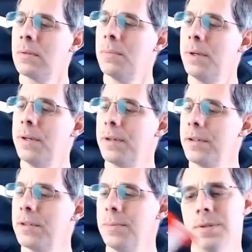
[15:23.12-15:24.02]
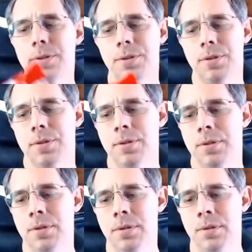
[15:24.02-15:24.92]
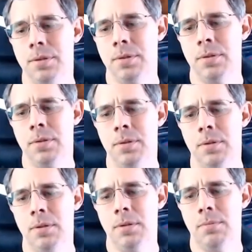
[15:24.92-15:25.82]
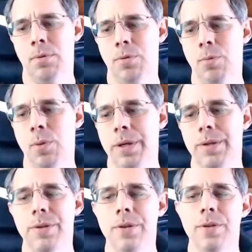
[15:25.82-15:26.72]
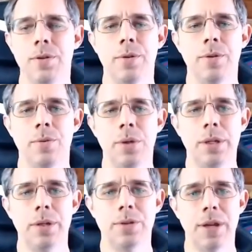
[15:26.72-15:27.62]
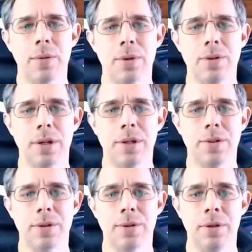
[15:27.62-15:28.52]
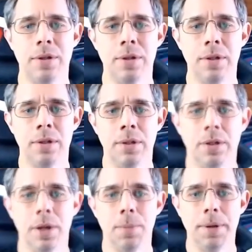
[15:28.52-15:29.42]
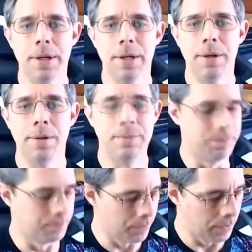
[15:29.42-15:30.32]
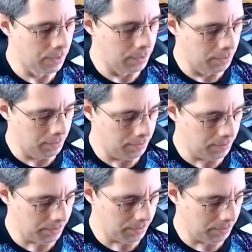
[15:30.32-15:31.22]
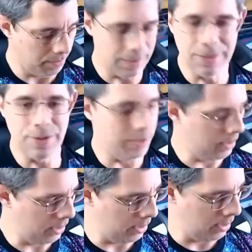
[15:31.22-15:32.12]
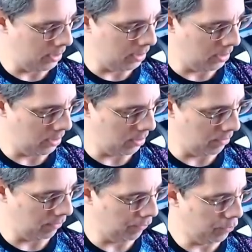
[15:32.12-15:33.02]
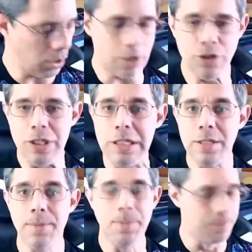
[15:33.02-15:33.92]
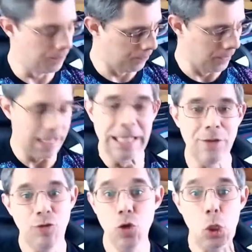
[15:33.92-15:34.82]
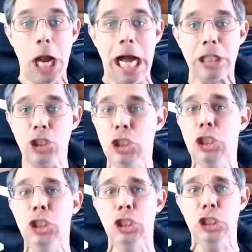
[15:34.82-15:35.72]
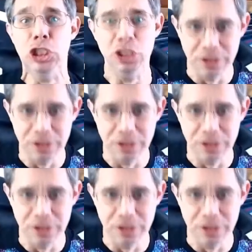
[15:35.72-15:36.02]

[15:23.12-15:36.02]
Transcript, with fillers: Merry Christmas! both ways. So it really goes that way so you can see it up and down. These are the Fugashi. Fugashi!